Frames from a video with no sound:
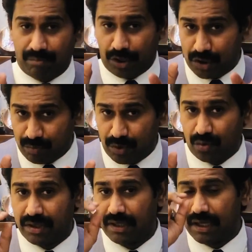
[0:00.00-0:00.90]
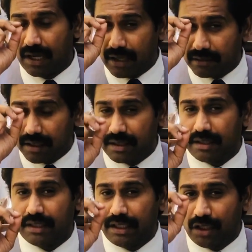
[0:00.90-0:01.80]
Point to be noted,
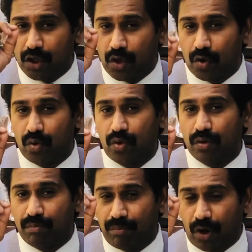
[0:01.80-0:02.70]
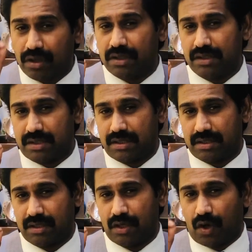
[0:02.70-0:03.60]
30 crore
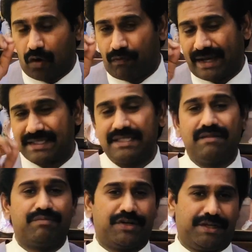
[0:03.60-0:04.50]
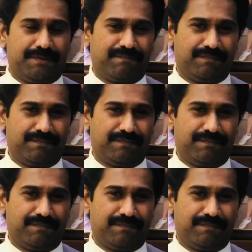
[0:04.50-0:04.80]
bottles of vaccine per year.